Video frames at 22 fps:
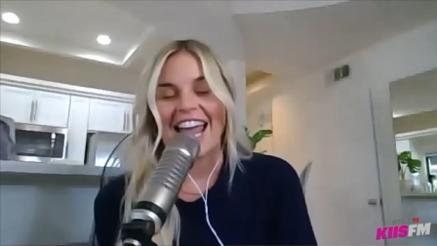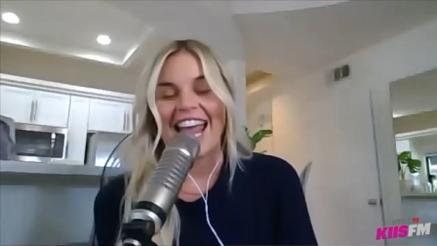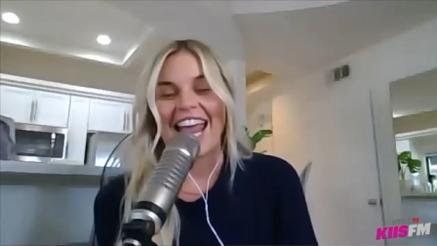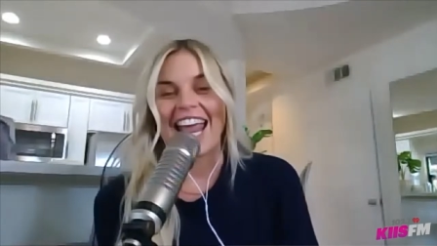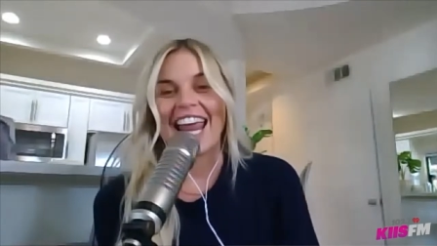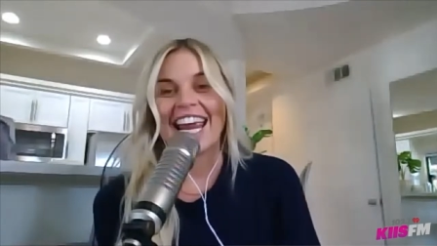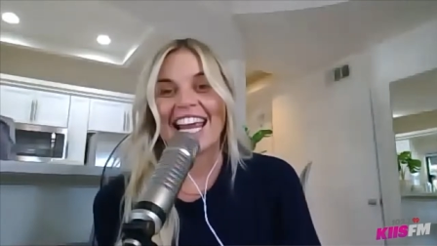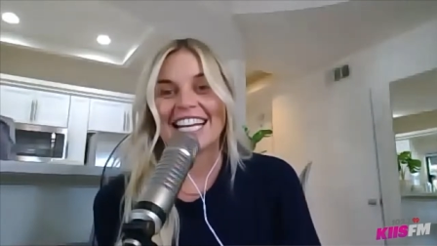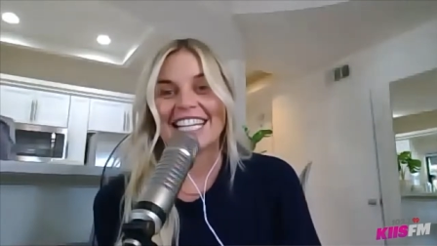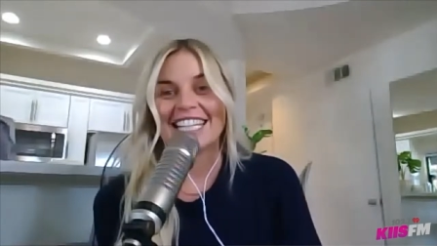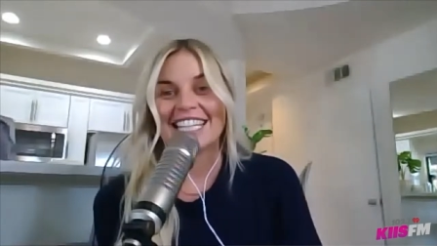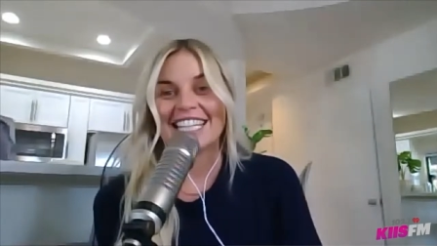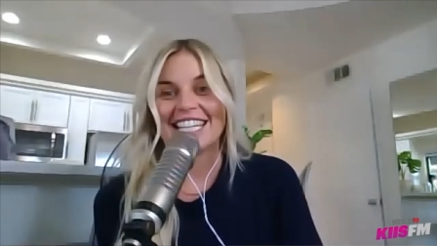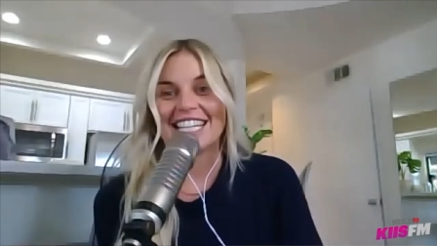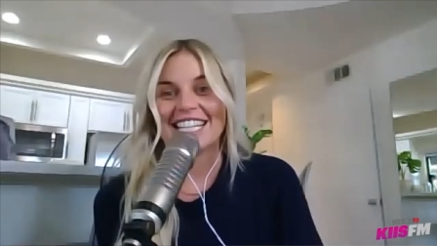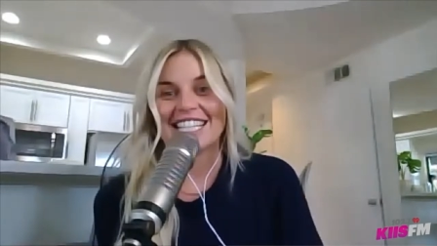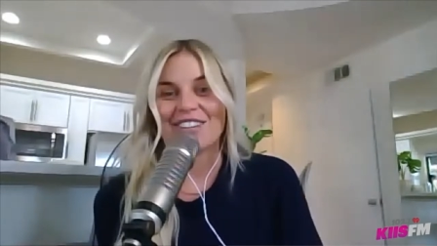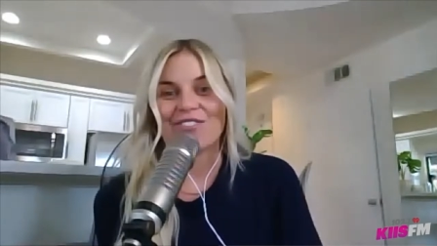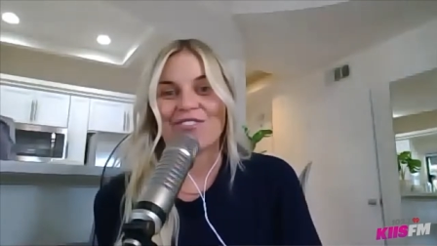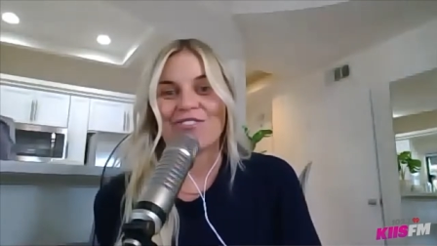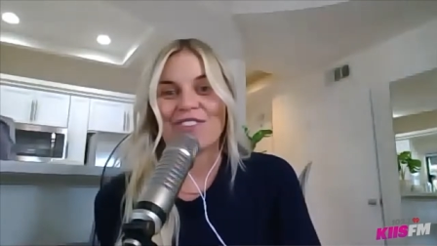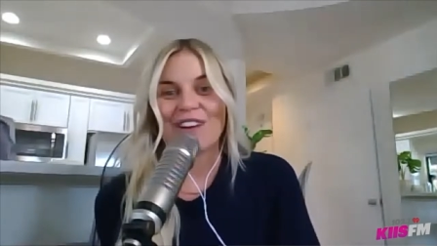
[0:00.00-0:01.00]
and he
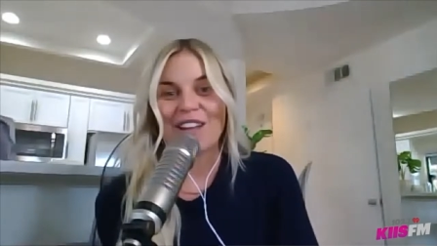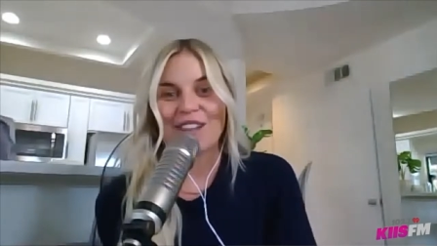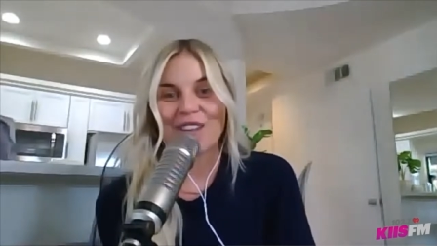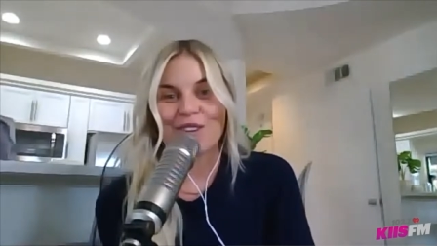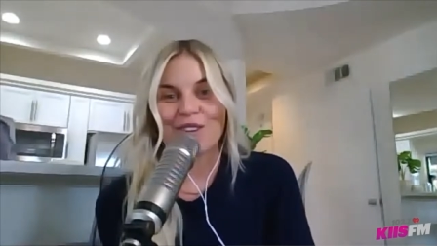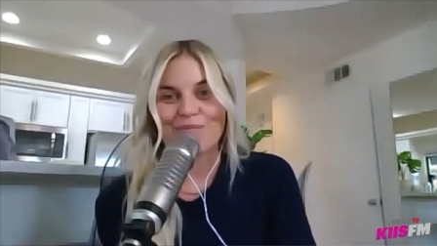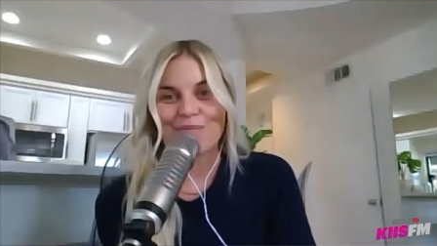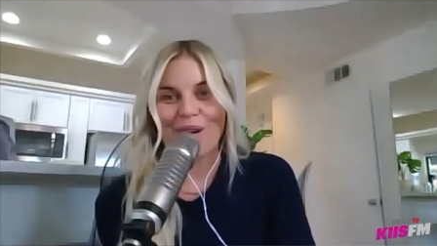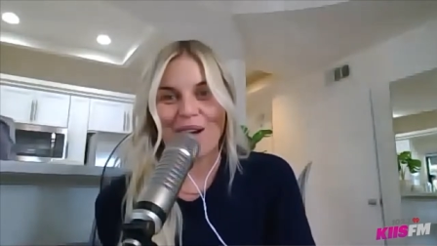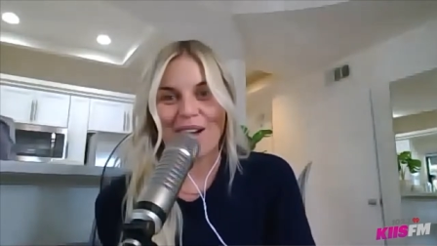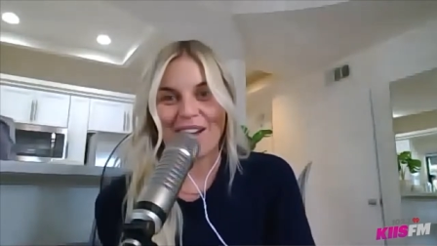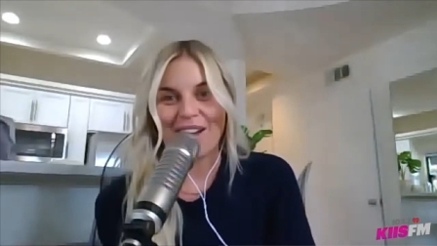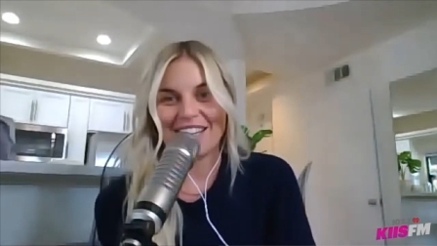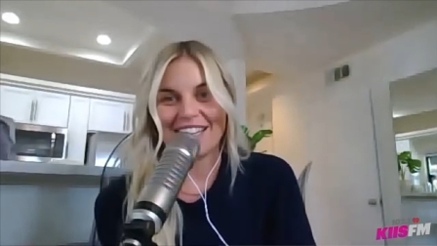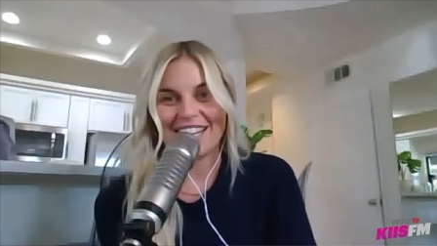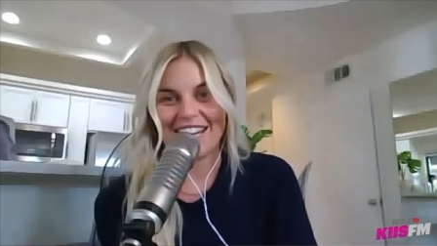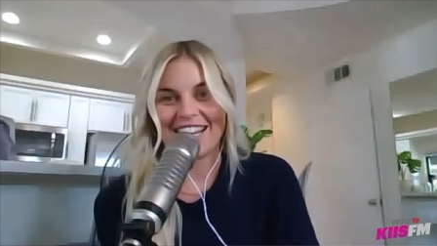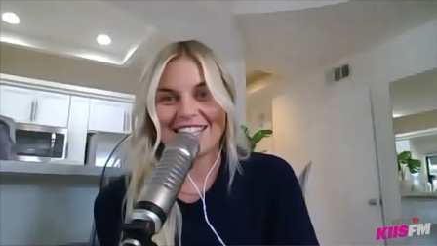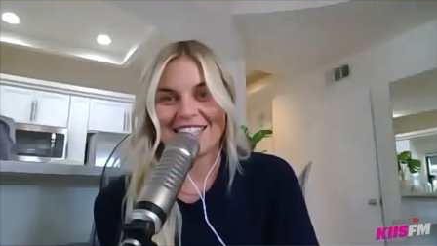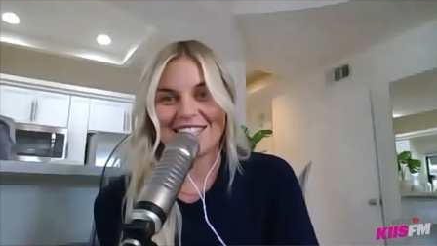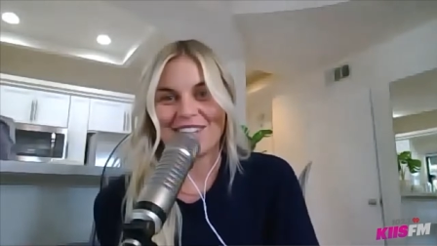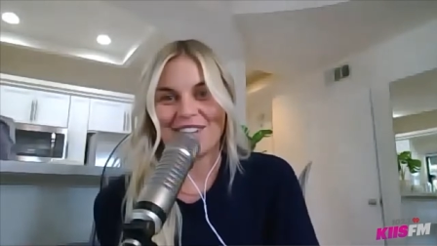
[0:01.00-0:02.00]
is a fellow
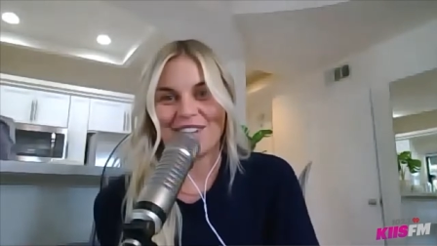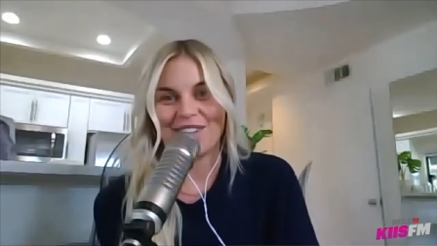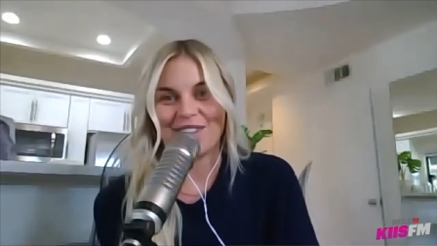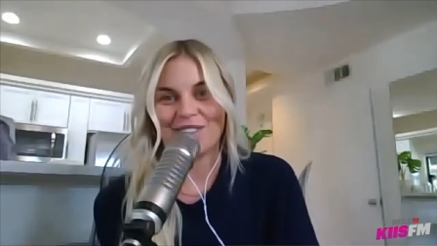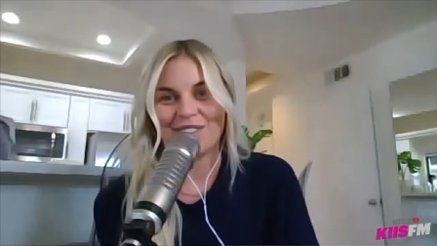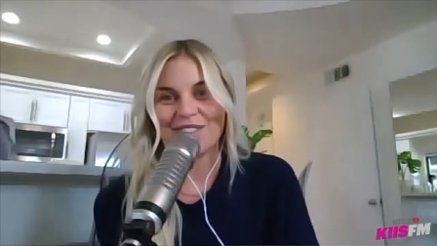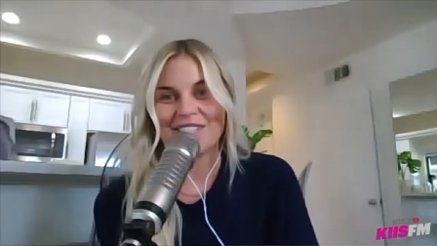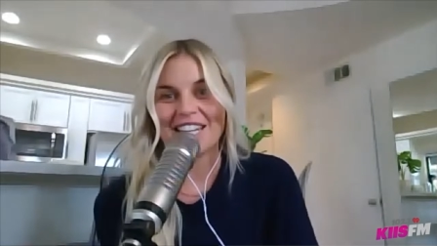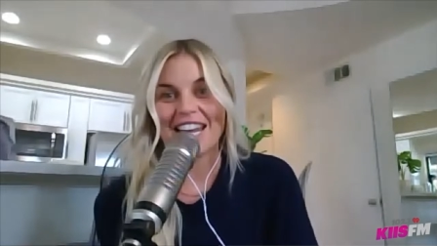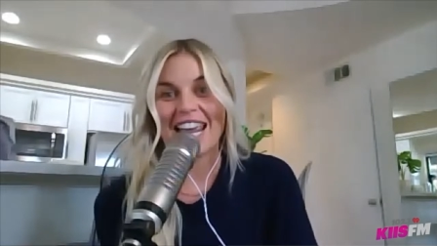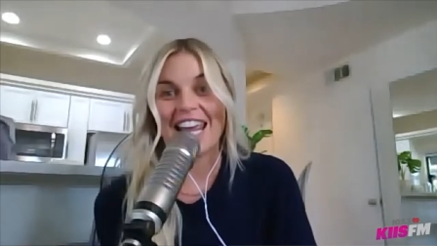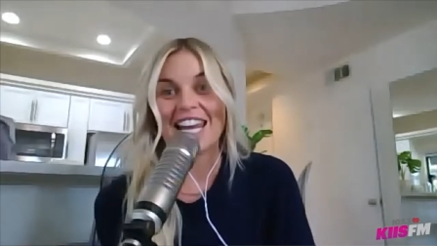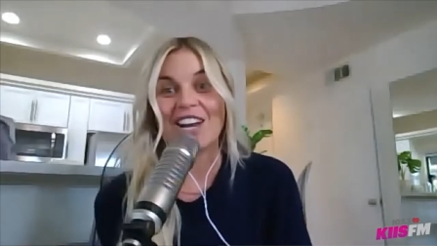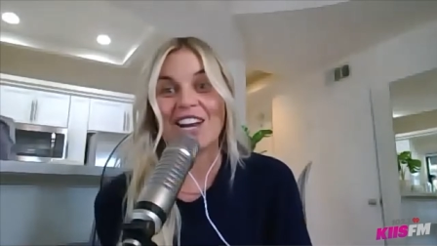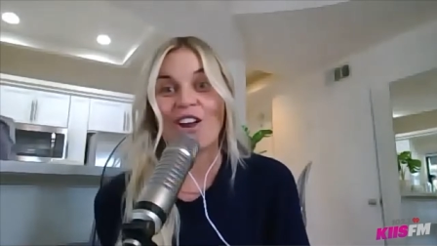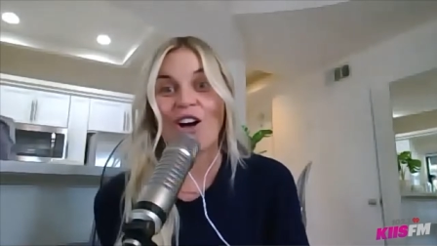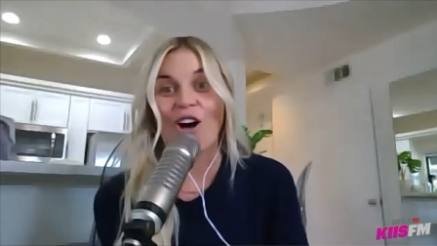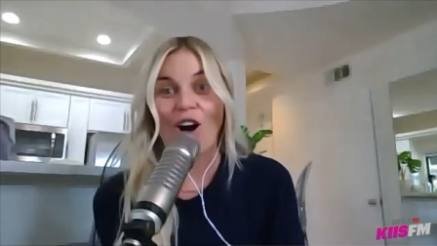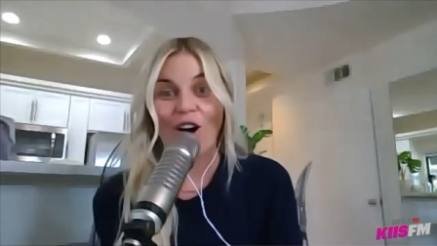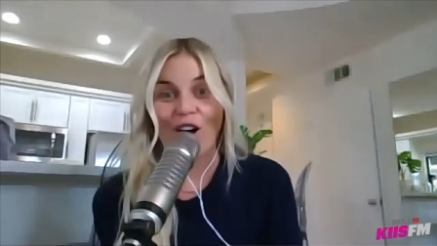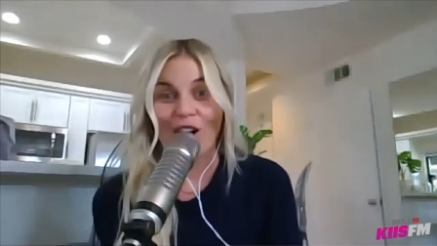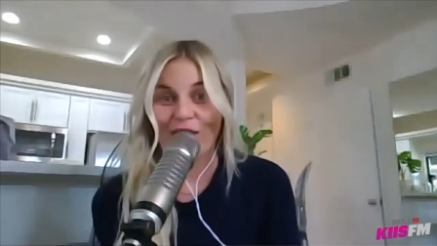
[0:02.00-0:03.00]
podcast host and an
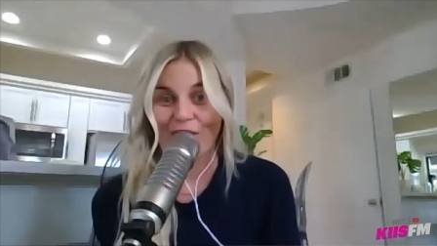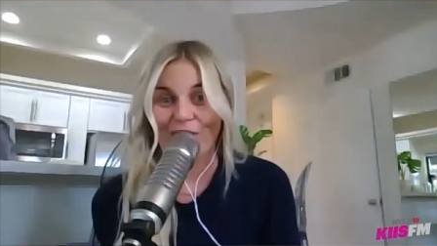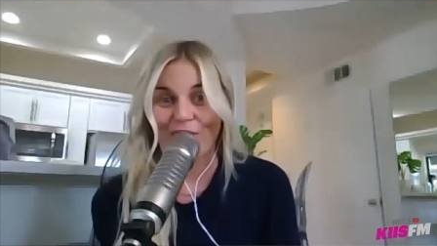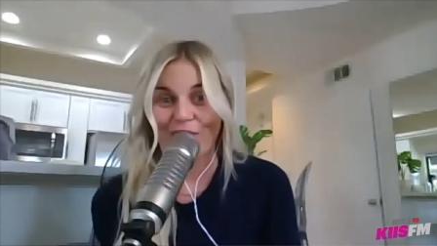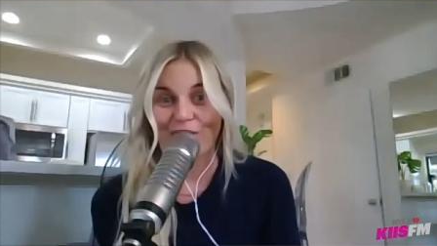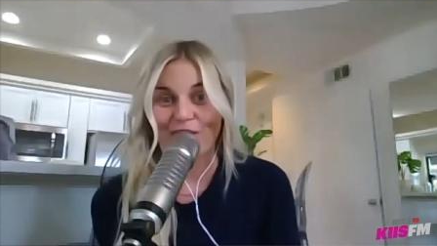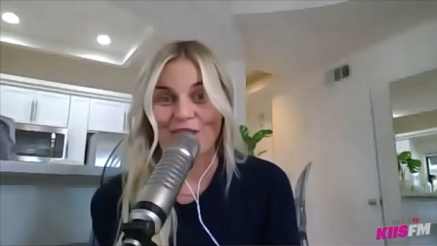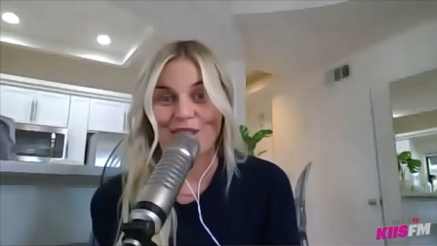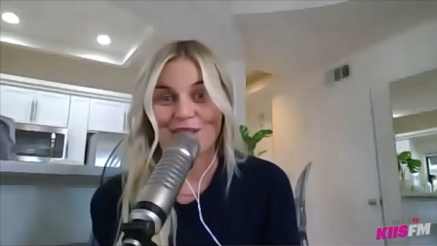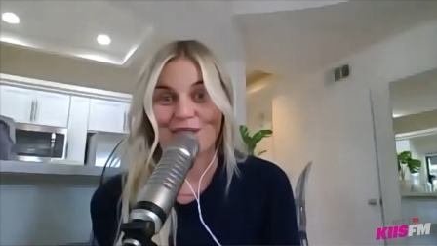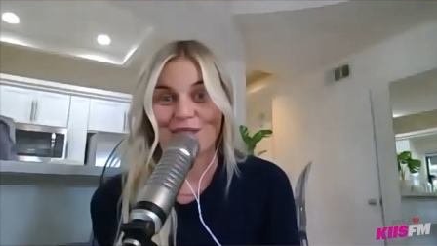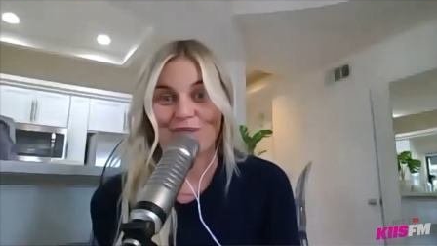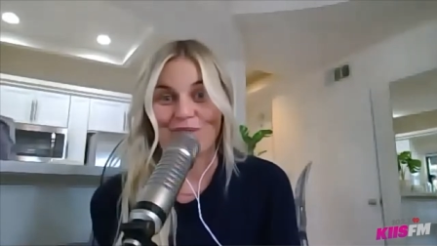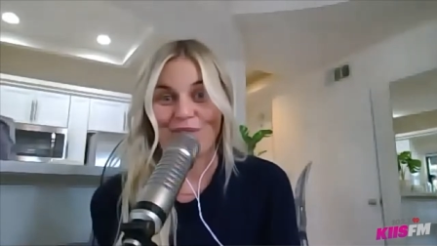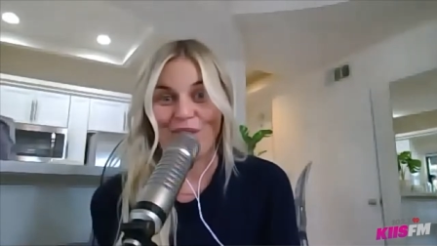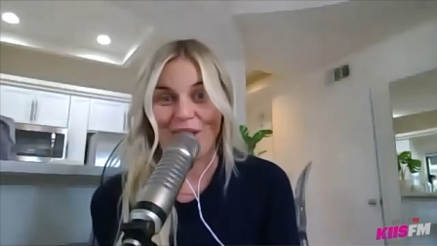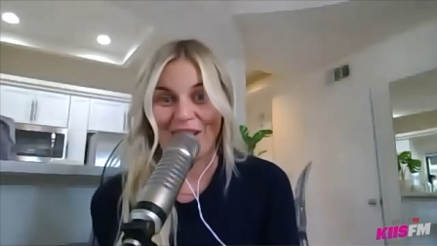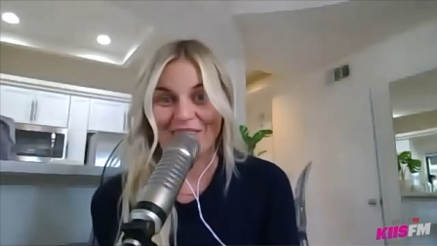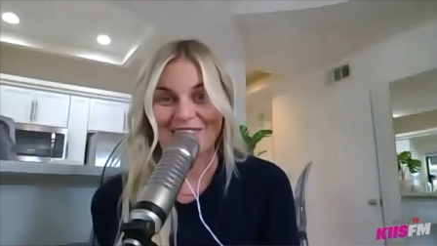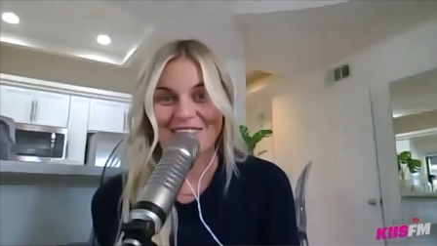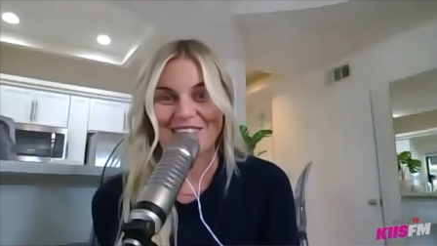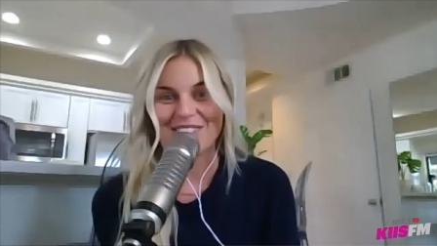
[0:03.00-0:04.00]
author as well.